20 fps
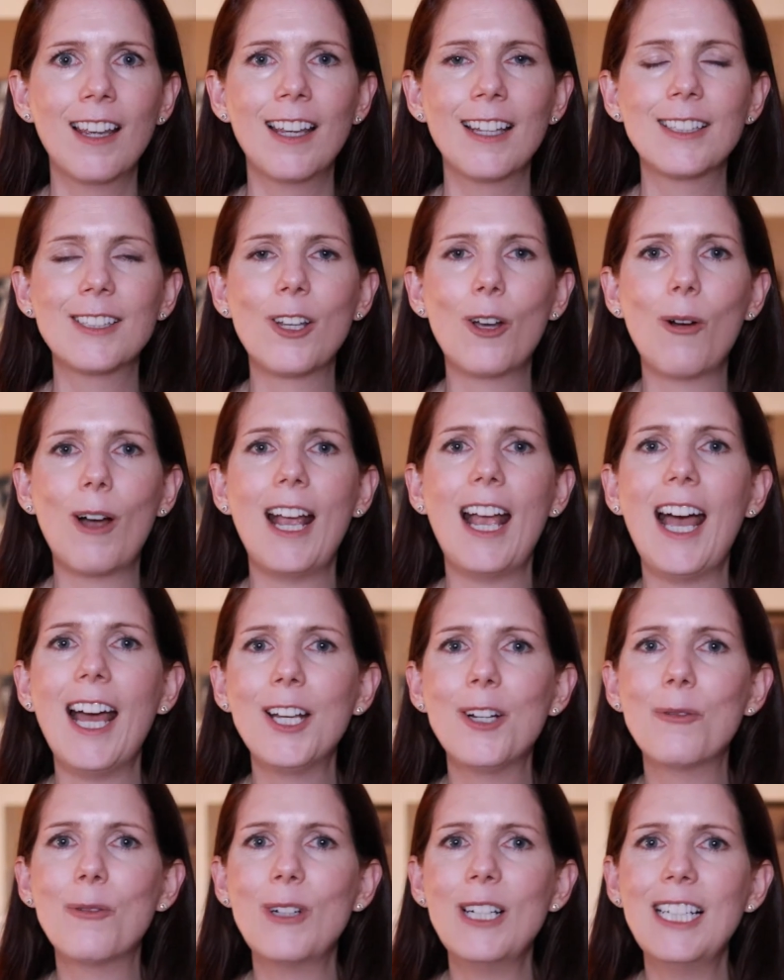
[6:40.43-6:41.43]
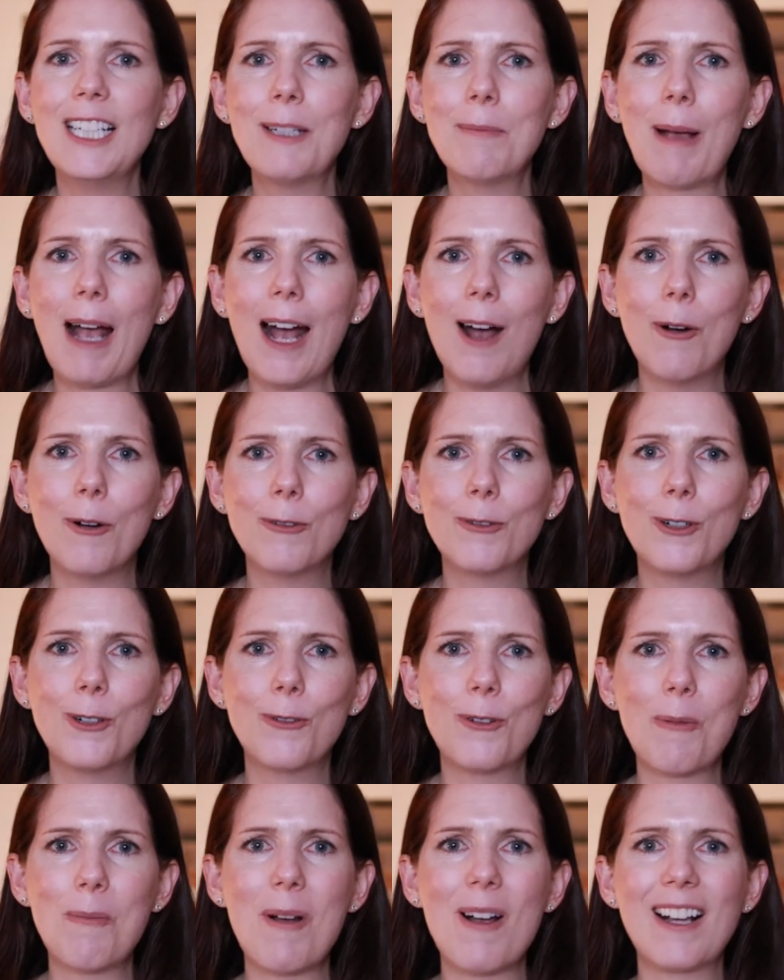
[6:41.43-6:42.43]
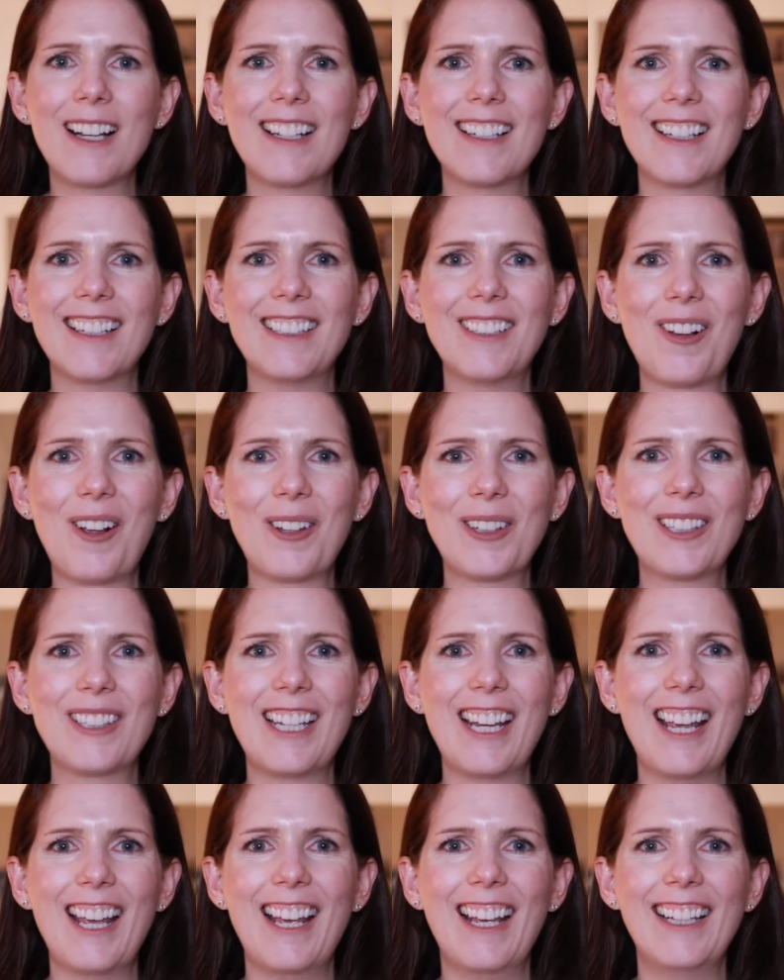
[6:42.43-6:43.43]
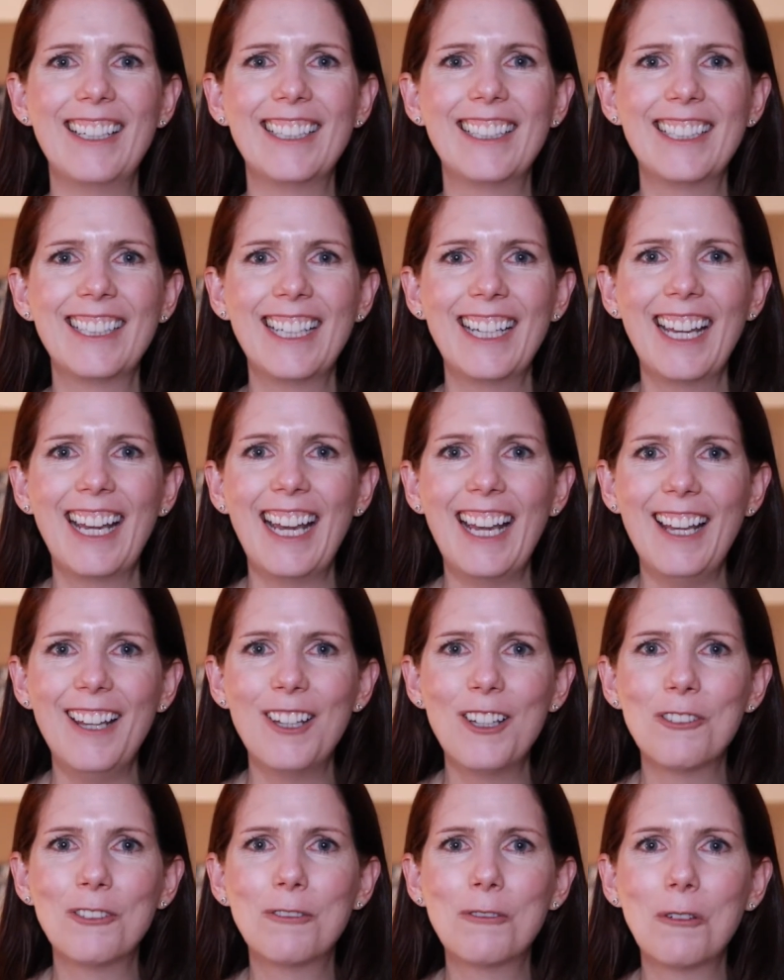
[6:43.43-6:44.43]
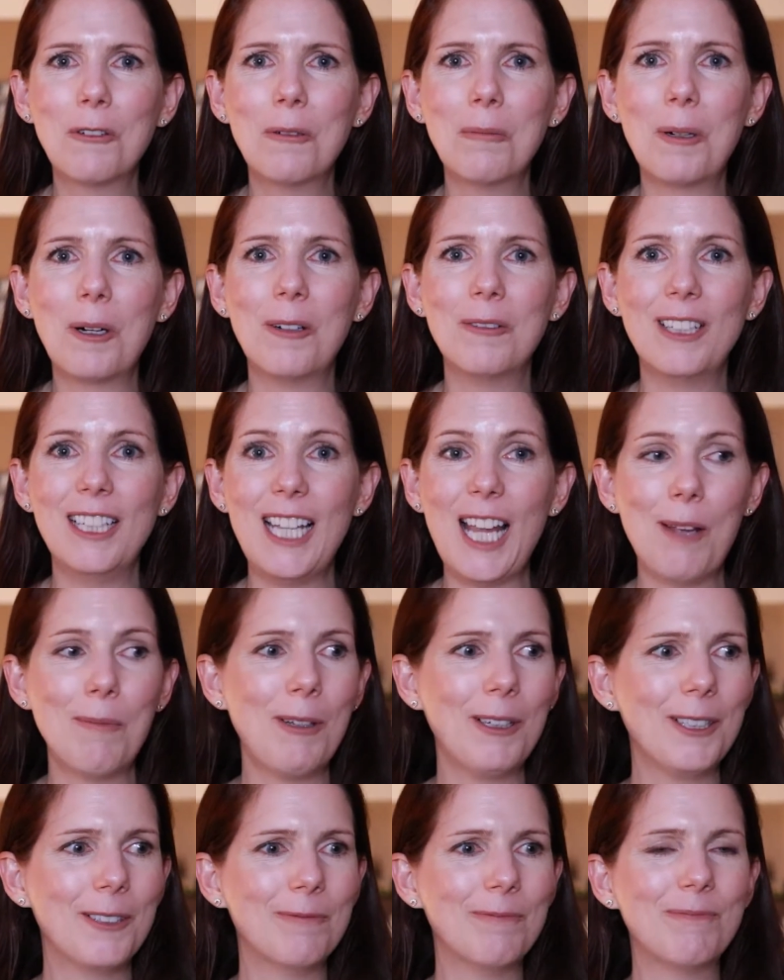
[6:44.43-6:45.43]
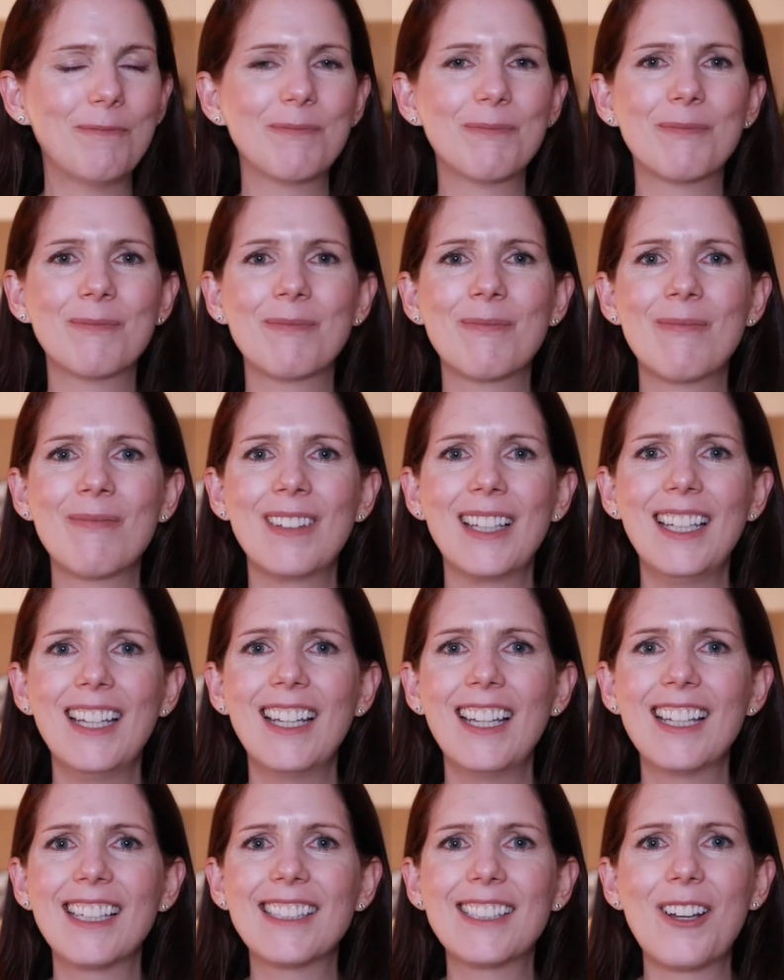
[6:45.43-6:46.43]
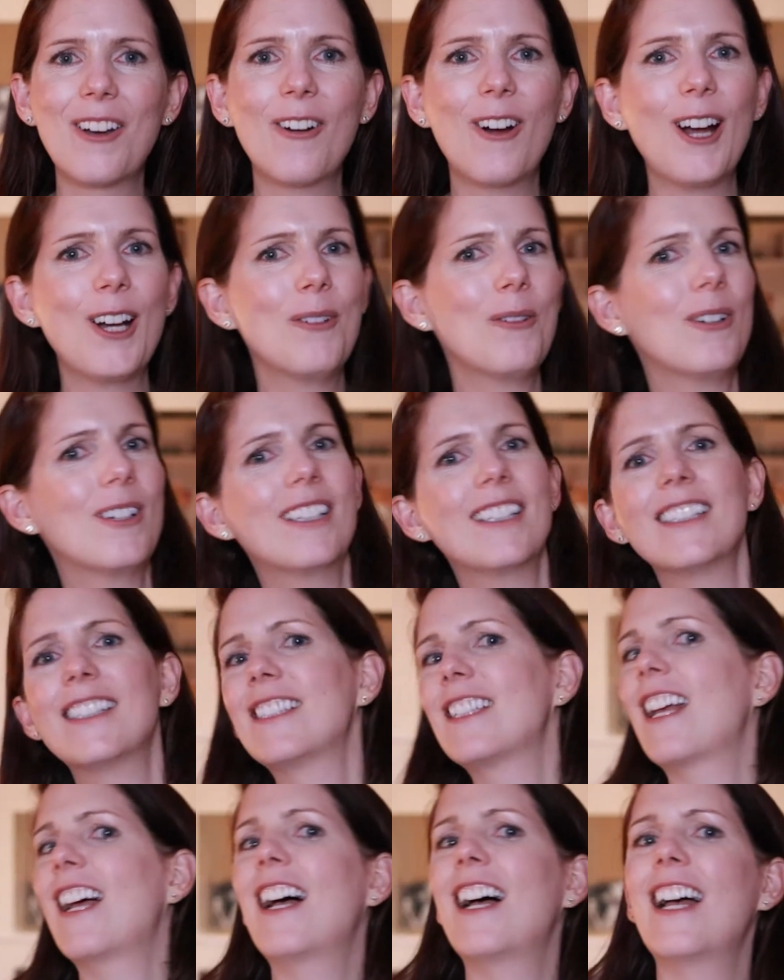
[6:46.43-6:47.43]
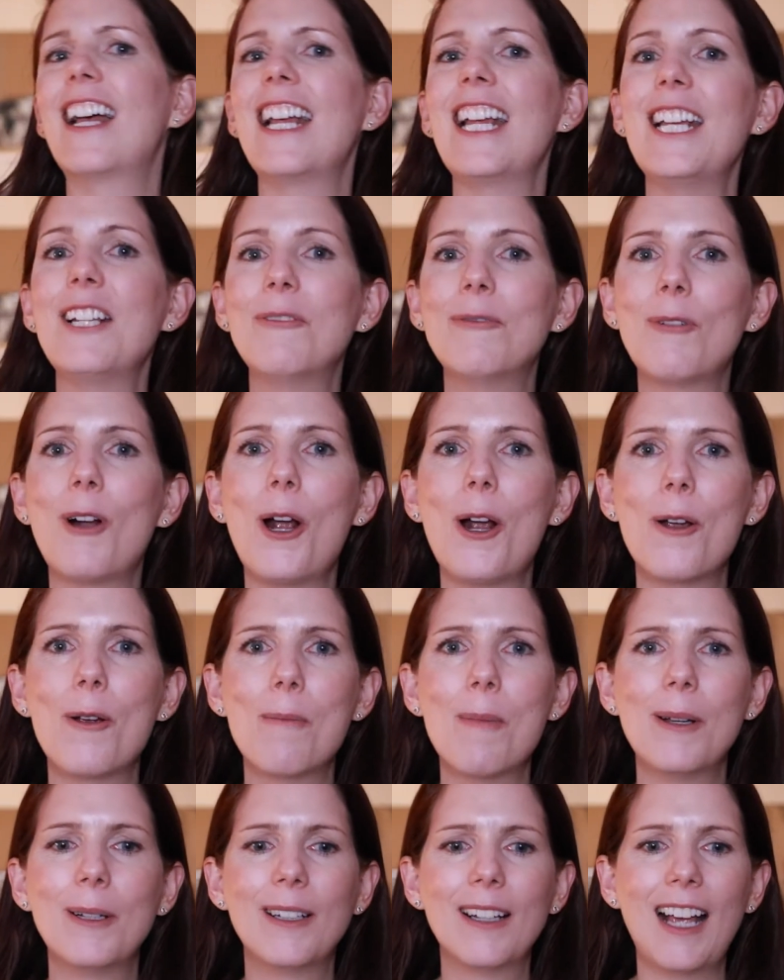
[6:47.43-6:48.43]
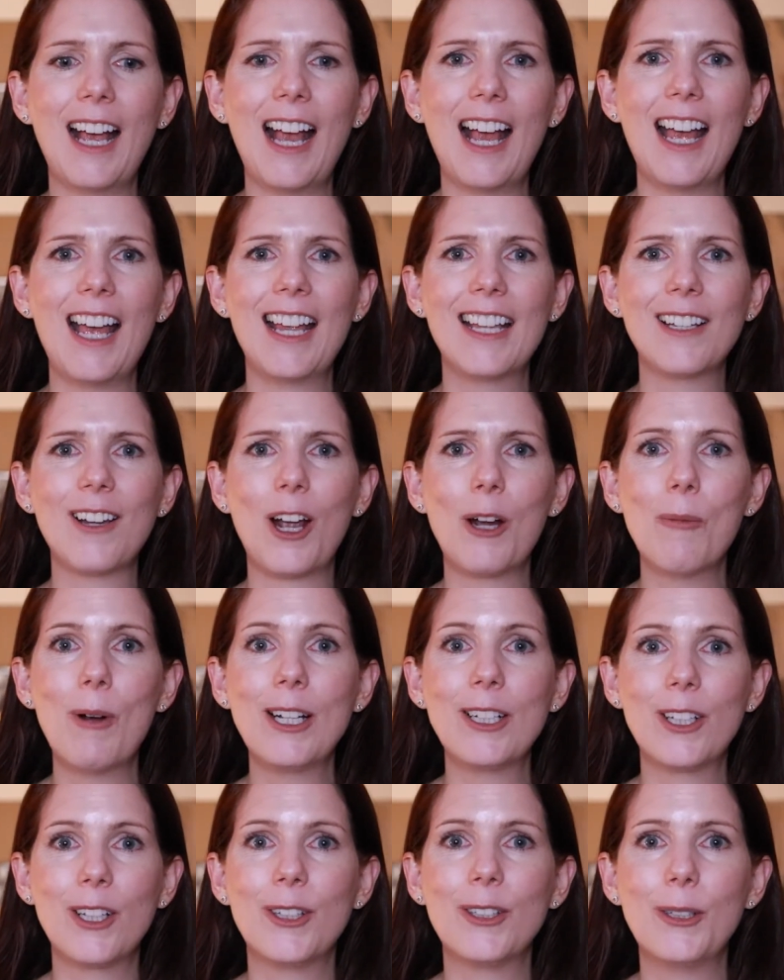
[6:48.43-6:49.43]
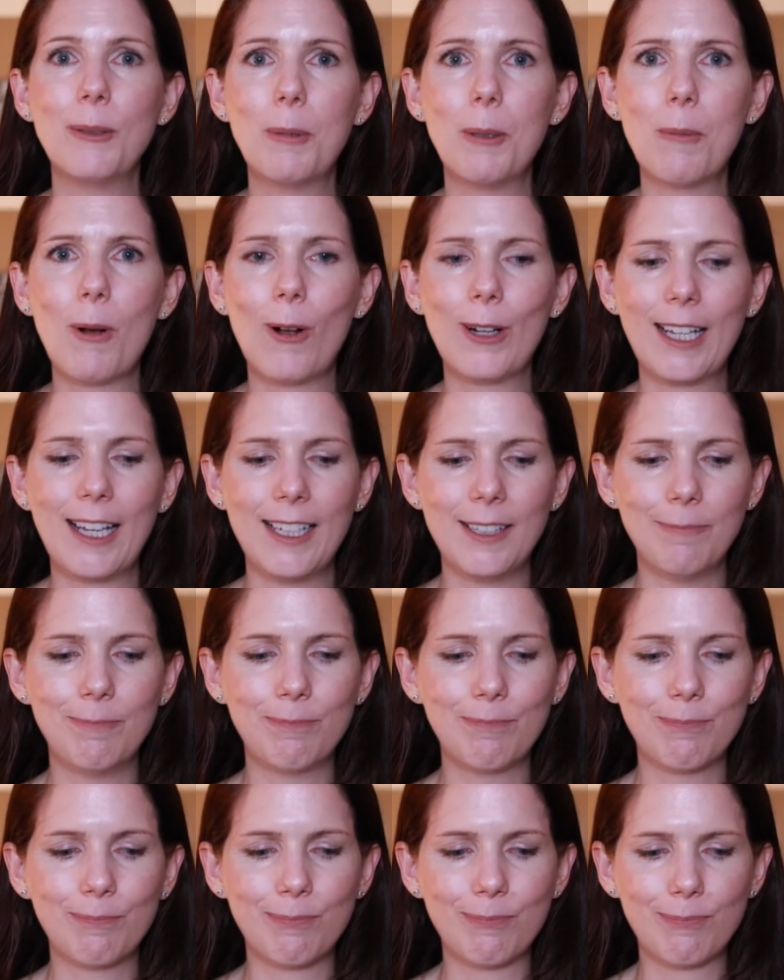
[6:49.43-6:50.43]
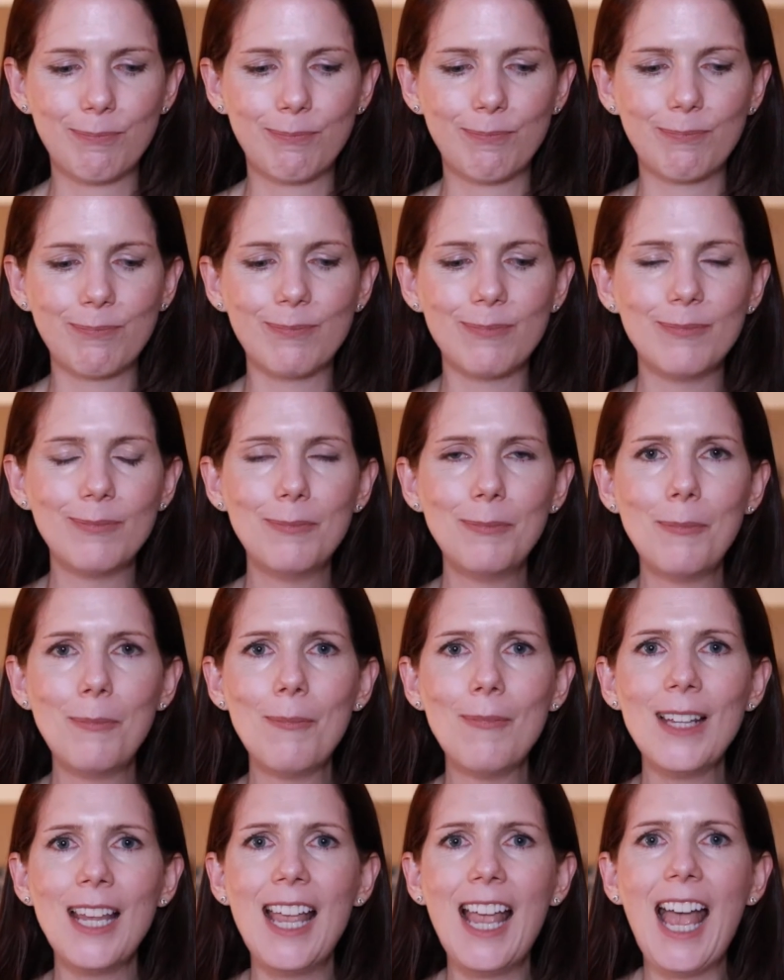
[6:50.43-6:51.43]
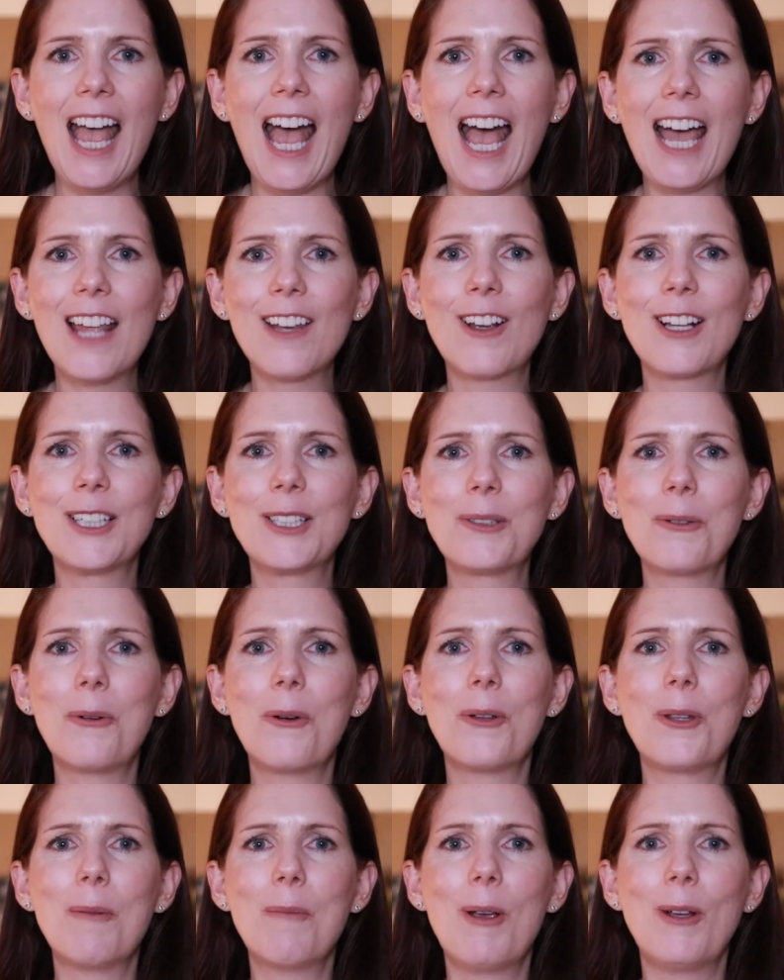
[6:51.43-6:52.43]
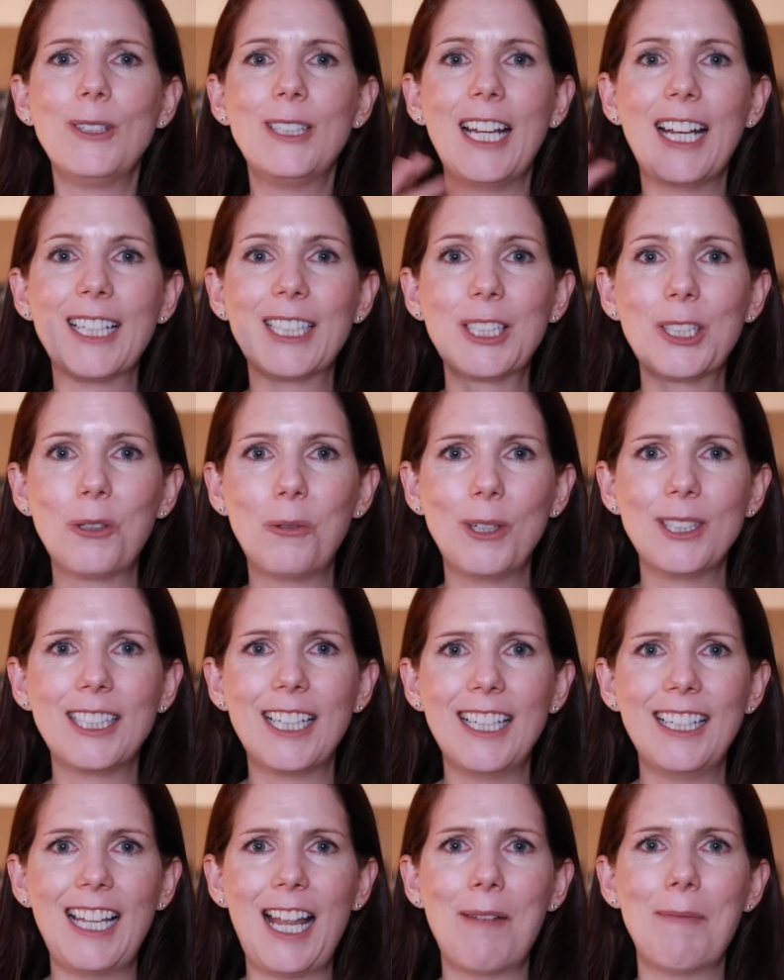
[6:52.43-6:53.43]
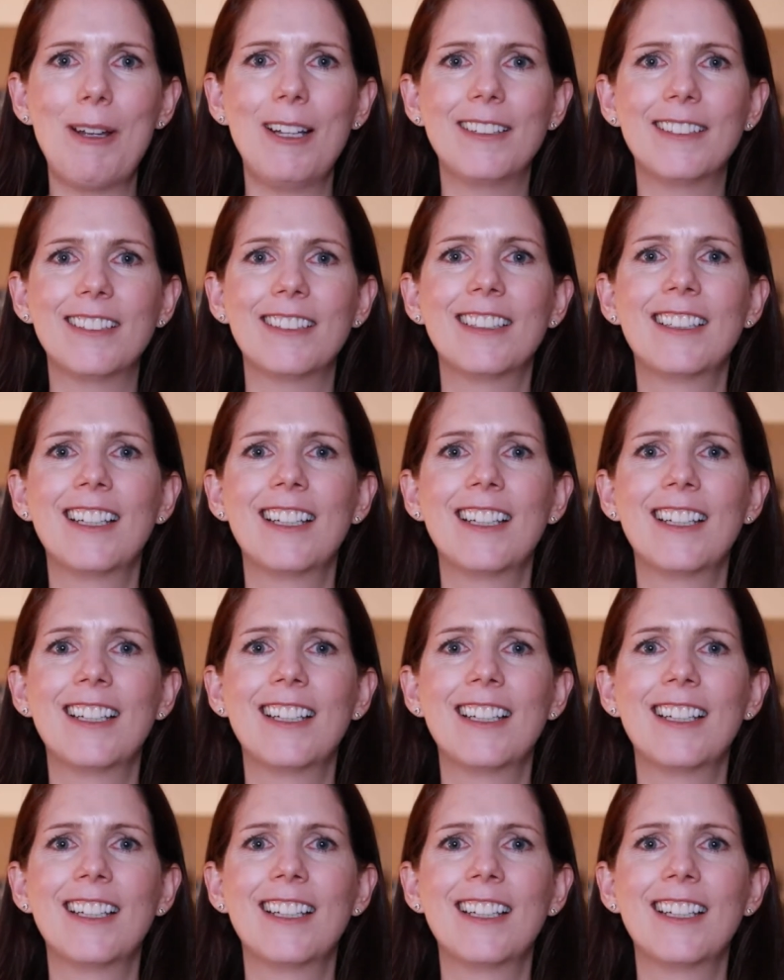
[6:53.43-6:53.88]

So I had a really powerful reminder last year in the form of a lemon. So I was in Rome and I went to the supermarket and I saw the most exquisite lemon.